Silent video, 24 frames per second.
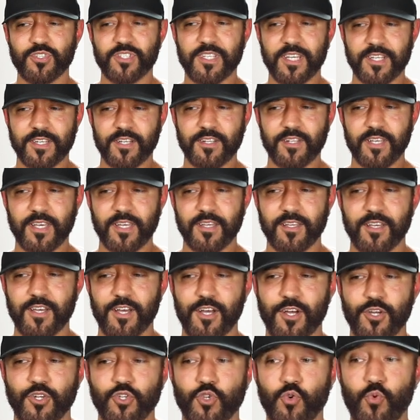signaling
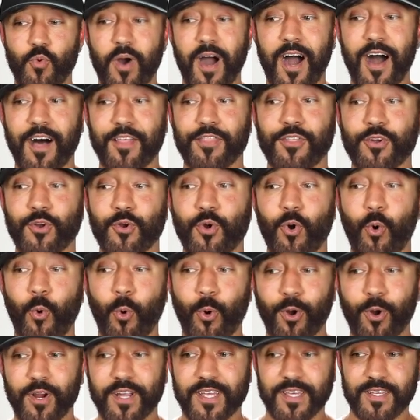to other
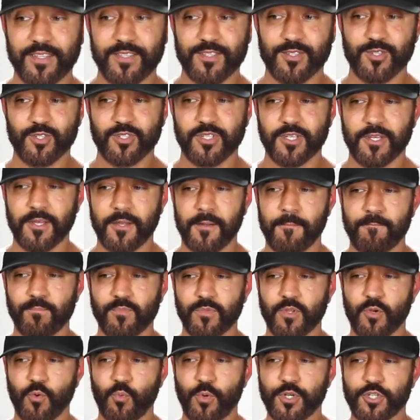organs,
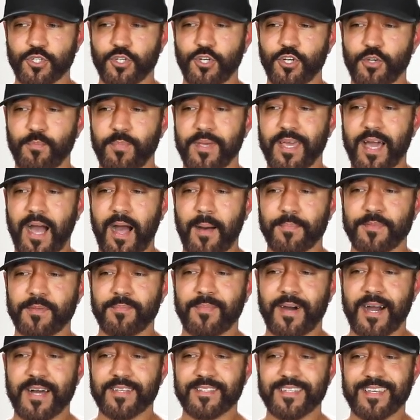which could be
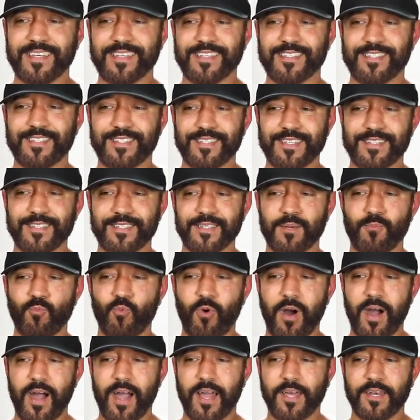optimizing
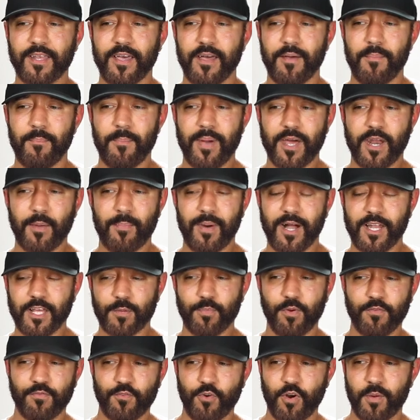system-wide metabolic
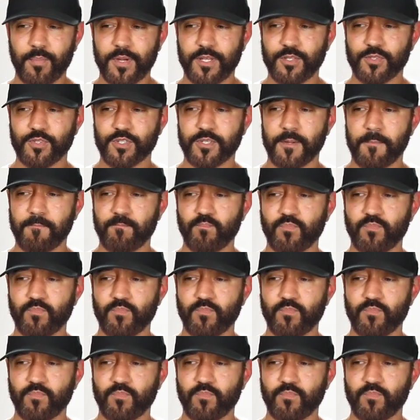performance,